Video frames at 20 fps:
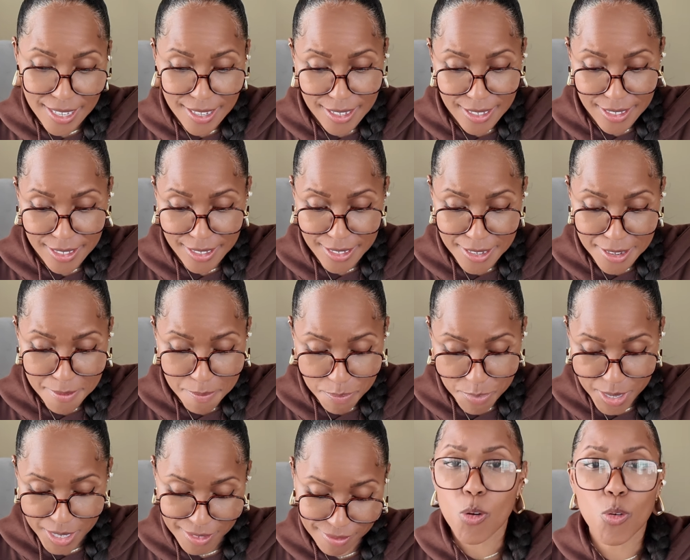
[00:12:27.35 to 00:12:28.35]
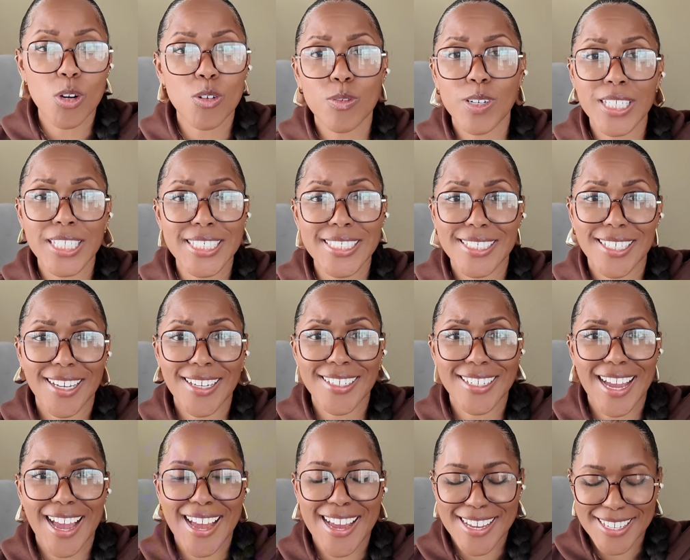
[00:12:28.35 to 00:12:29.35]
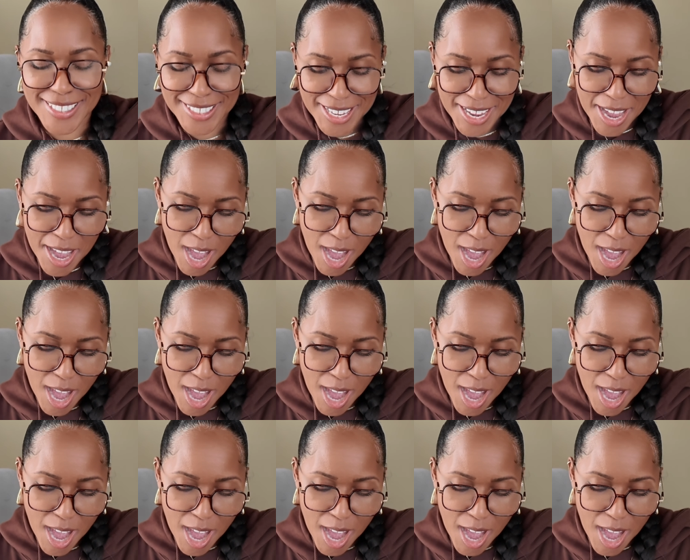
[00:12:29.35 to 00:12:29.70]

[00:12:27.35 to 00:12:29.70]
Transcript: up, we're really done, guys.